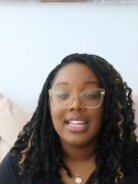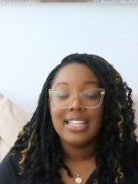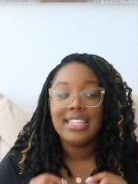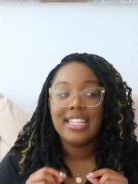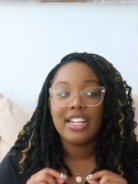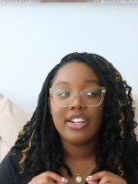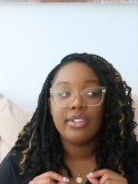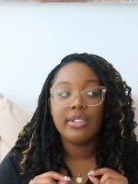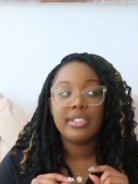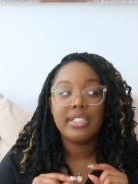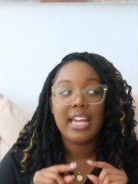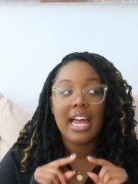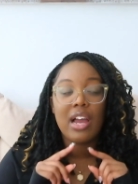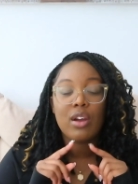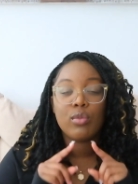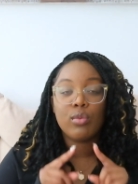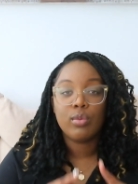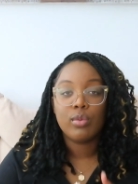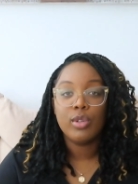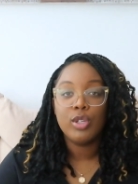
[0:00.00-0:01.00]
there is
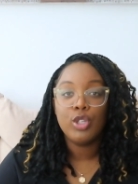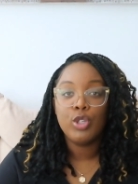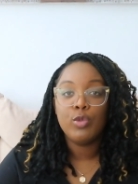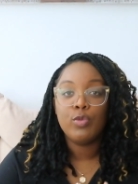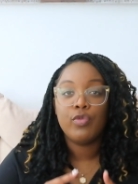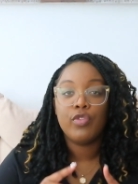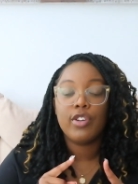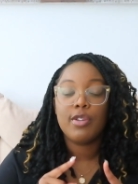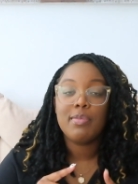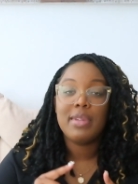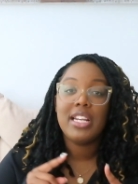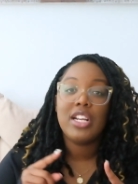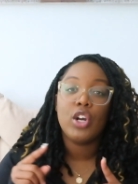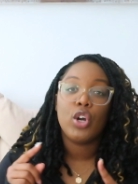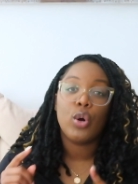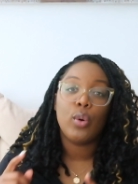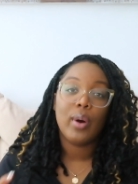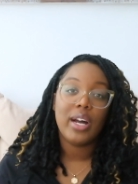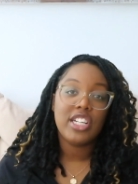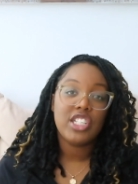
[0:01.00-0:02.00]
not room for me to
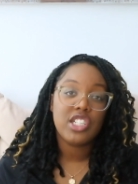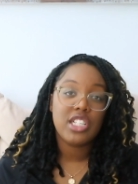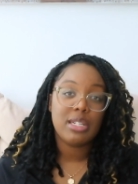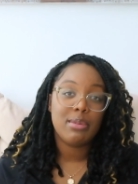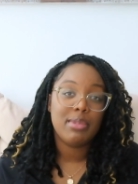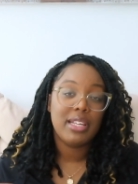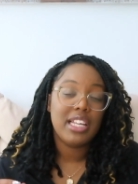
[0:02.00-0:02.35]
question